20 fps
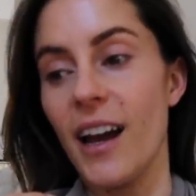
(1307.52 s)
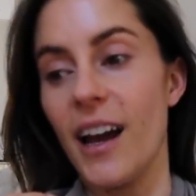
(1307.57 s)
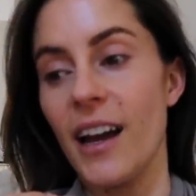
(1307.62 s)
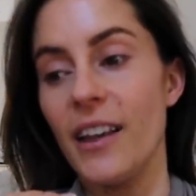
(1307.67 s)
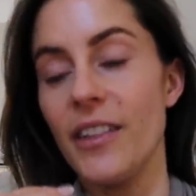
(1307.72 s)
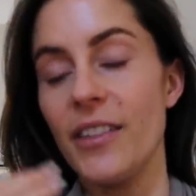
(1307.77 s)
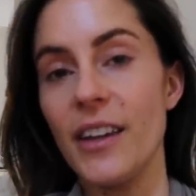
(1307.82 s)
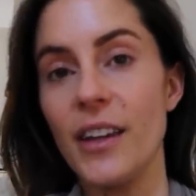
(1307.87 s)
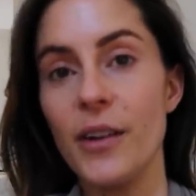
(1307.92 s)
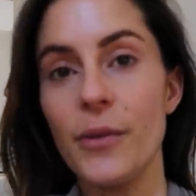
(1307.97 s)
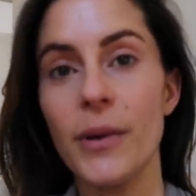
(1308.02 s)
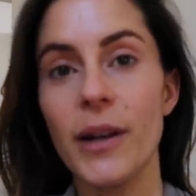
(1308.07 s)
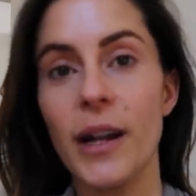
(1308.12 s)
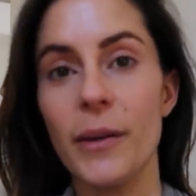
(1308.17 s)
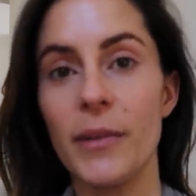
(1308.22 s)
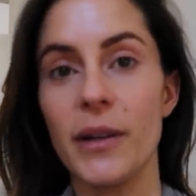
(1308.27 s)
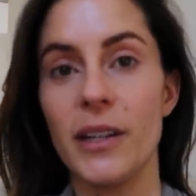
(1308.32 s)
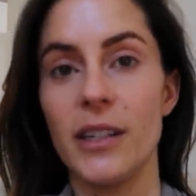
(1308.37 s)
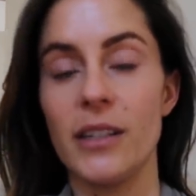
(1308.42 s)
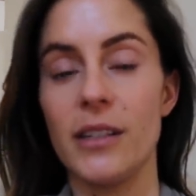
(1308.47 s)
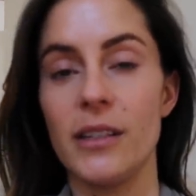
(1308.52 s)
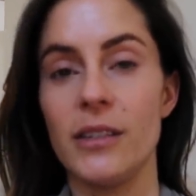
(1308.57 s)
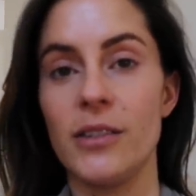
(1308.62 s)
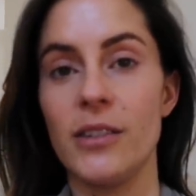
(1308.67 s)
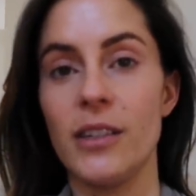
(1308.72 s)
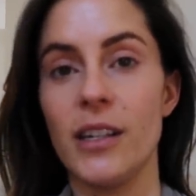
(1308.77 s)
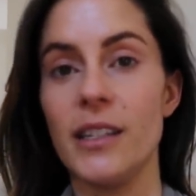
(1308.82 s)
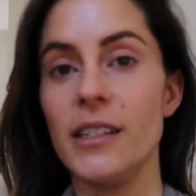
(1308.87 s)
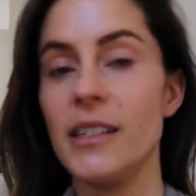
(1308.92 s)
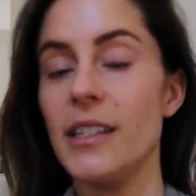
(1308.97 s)
I think what I'm gonna
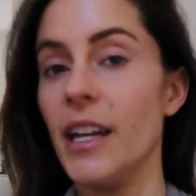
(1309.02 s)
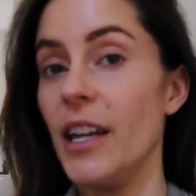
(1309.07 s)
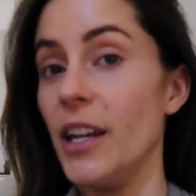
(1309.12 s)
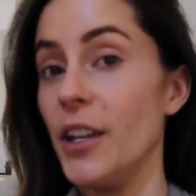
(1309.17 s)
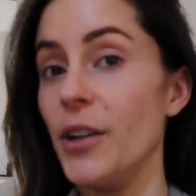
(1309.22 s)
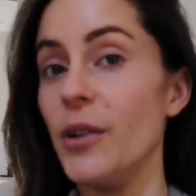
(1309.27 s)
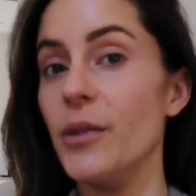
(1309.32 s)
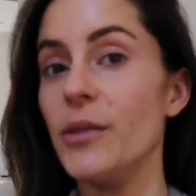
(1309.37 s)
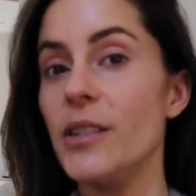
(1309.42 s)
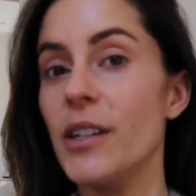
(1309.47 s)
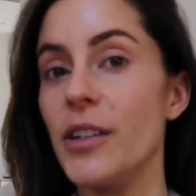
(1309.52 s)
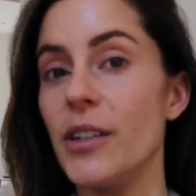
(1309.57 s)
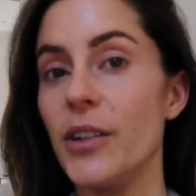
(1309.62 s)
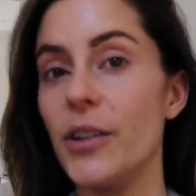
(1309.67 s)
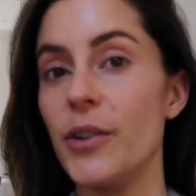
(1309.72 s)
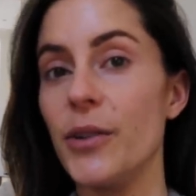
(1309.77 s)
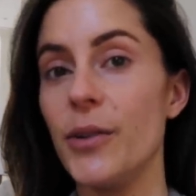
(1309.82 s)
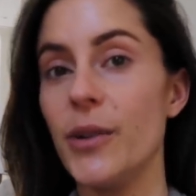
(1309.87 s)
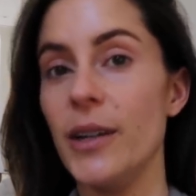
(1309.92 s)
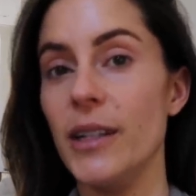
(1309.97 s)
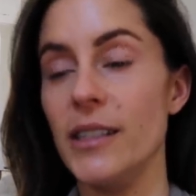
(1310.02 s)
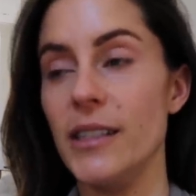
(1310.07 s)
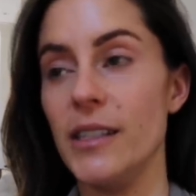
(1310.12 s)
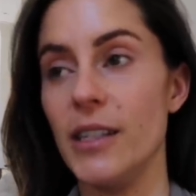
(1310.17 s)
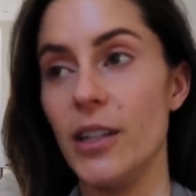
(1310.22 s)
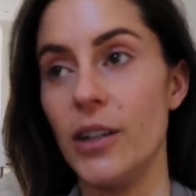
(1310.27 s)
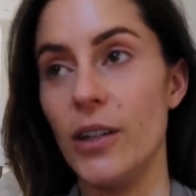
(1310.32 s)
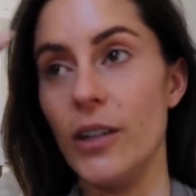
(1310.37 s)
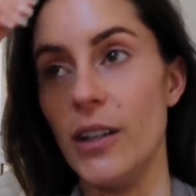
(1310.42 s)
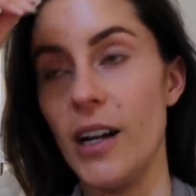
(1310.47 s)
continue to do
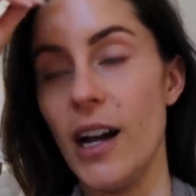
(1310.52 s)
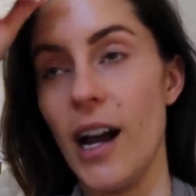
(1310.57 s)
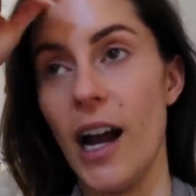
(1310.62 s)
until